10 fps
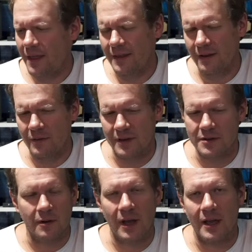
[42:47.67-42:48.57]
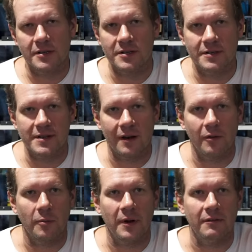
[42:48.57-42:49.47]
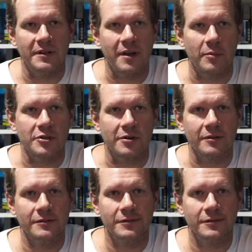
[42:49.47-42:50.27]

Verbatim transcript: I think everything's okay. She just had a little bit of a temperature.